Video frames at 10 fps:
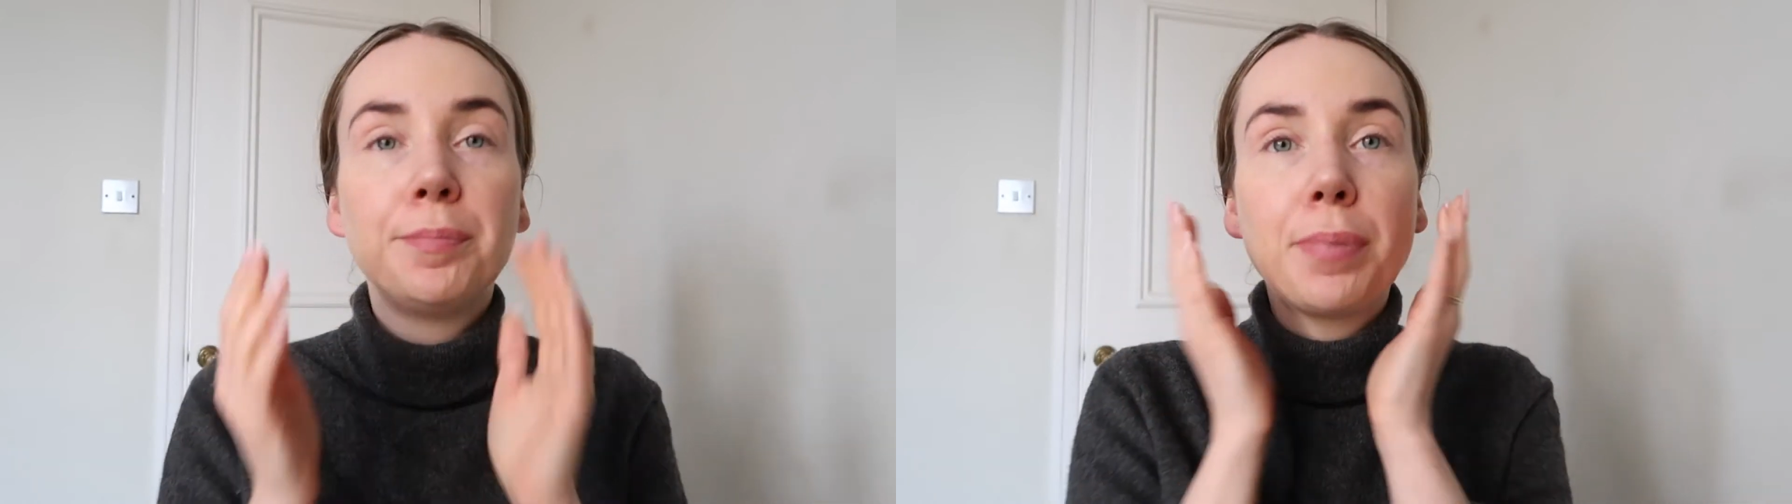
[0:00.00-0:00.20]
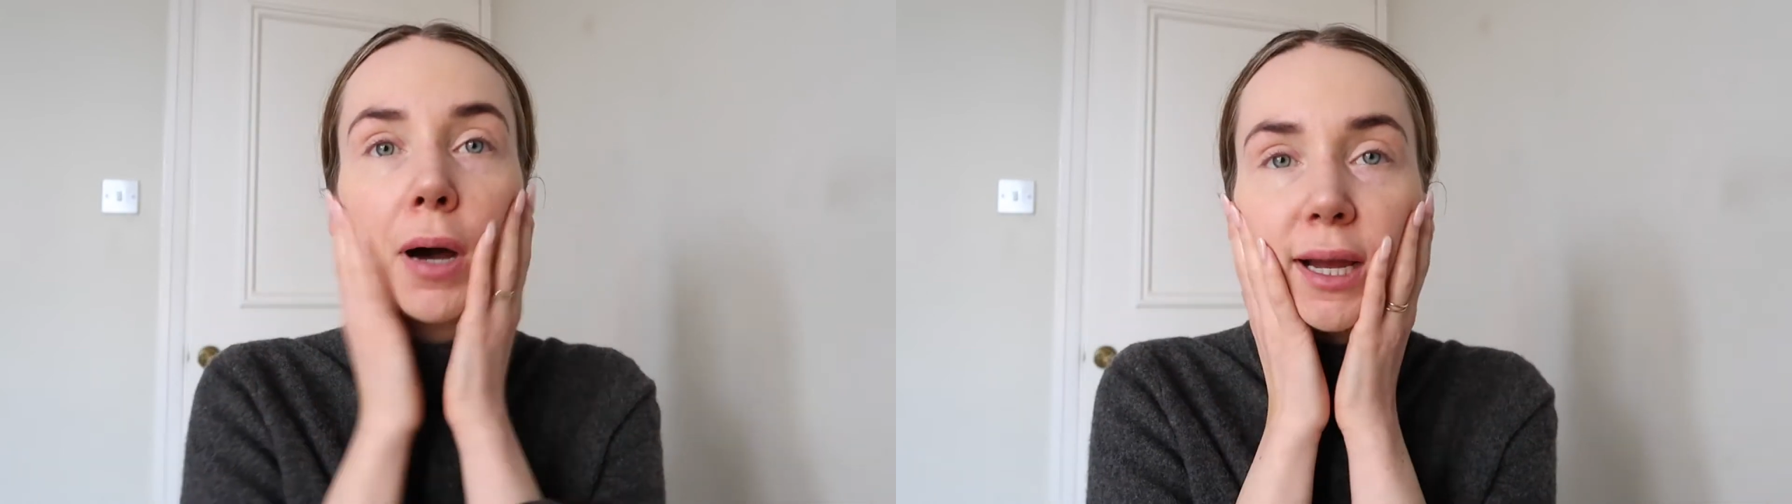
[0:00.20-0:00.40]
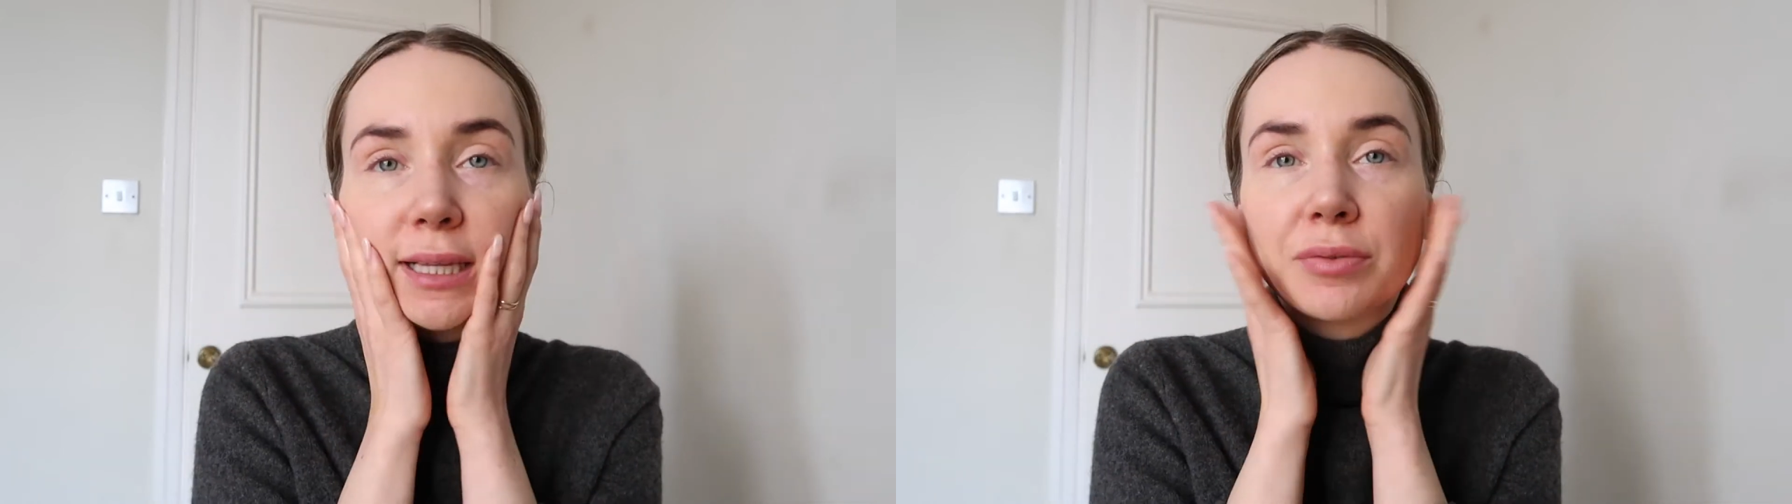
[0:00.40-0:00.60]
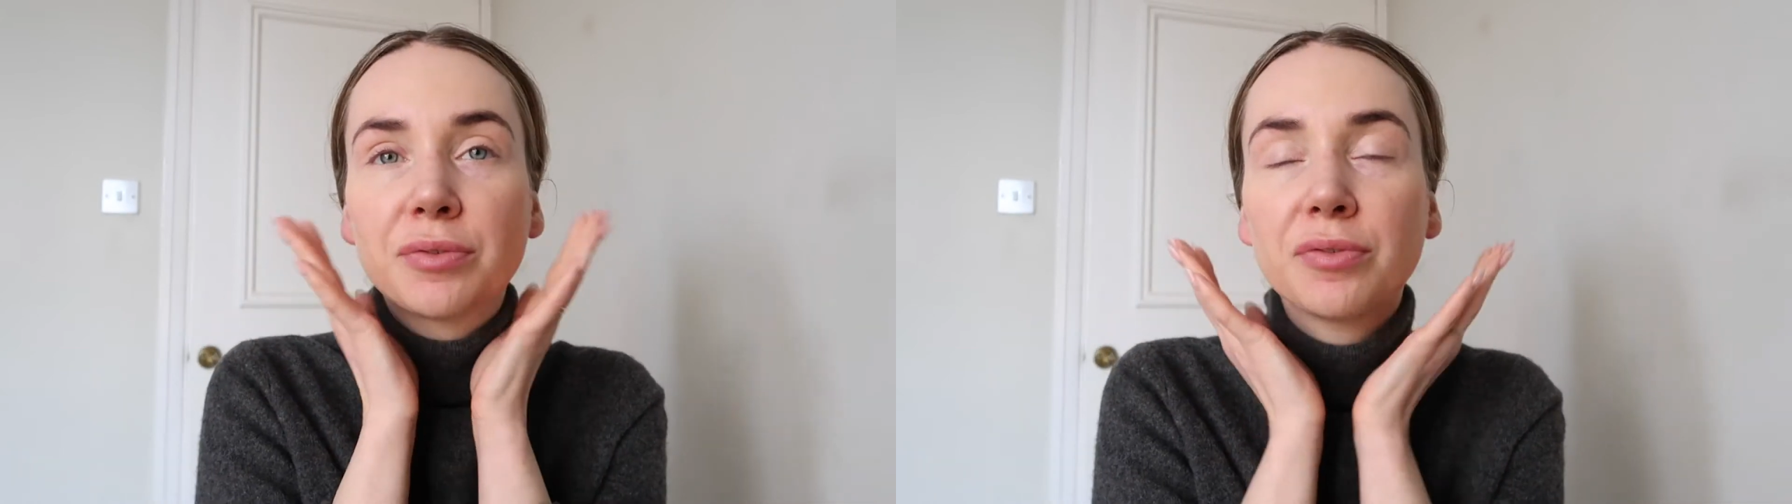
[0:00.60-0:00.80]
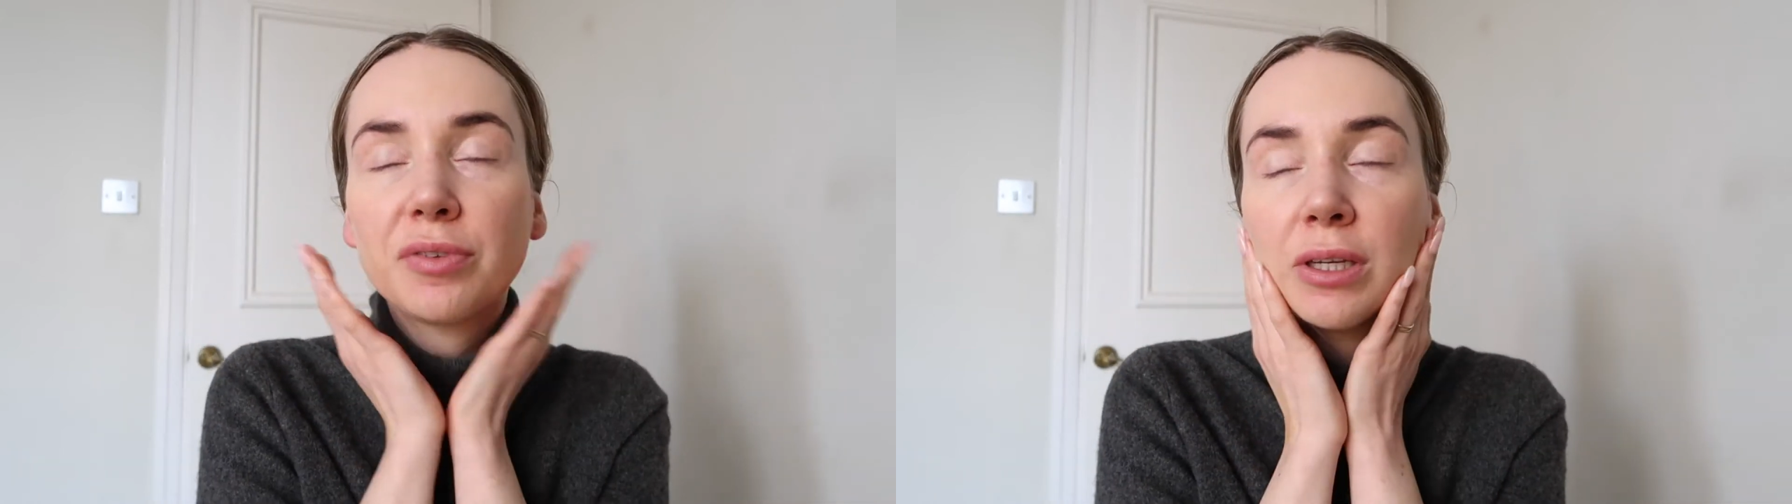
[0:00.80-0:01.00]
But it
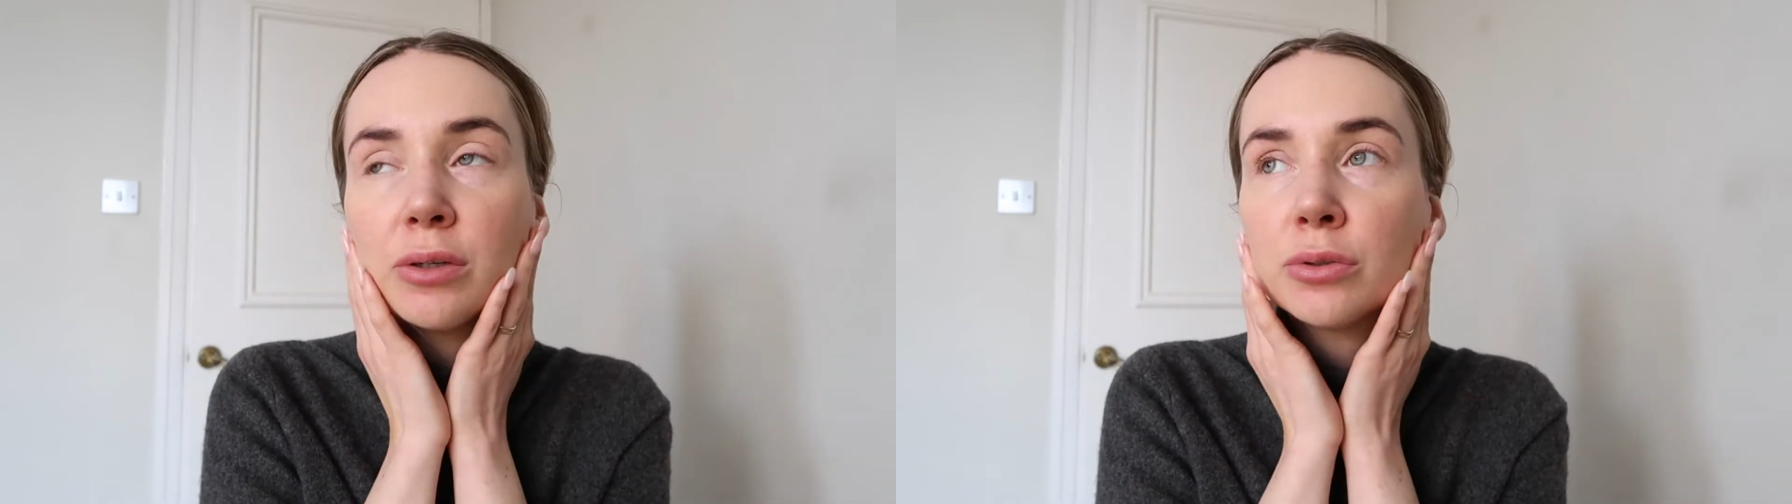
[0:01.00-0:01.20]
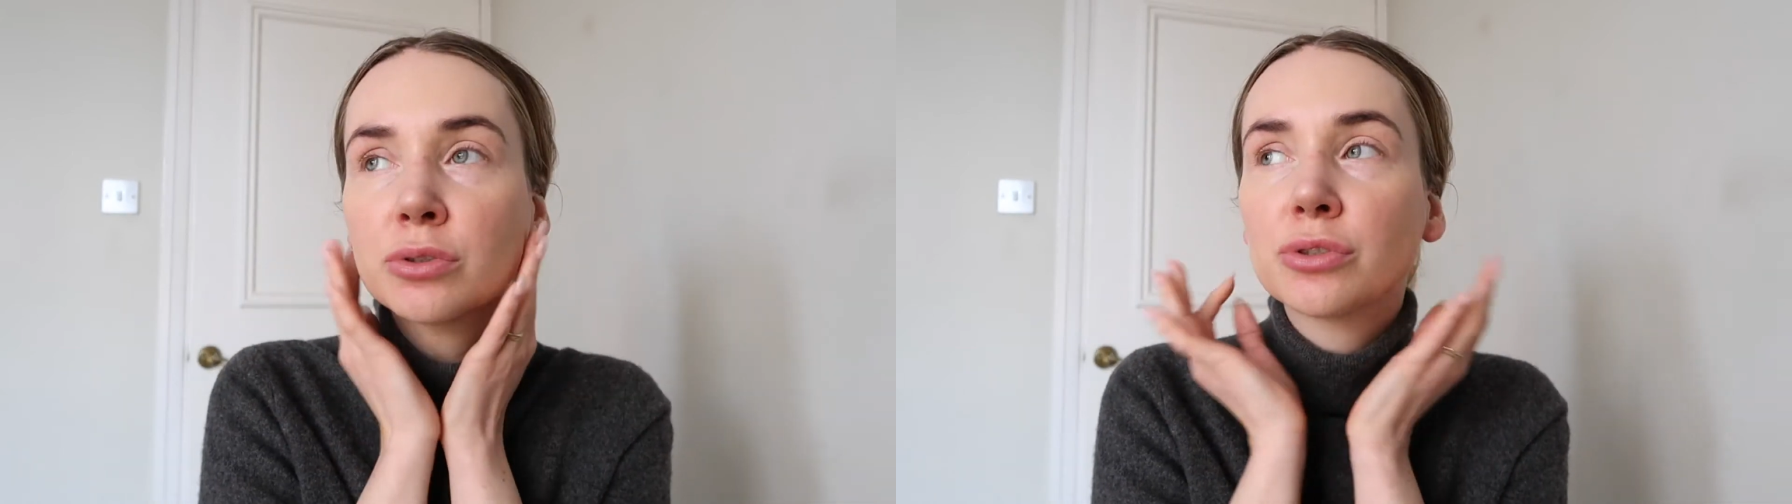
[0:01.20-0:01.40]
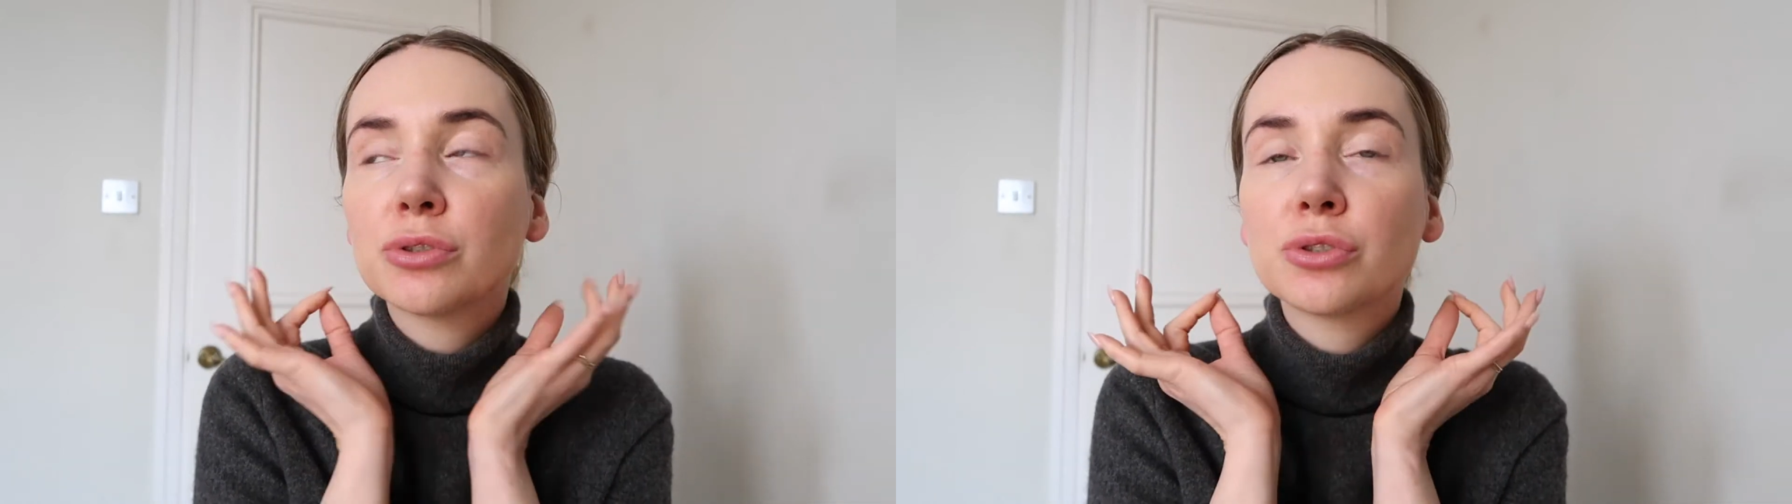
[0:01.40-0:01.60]
feels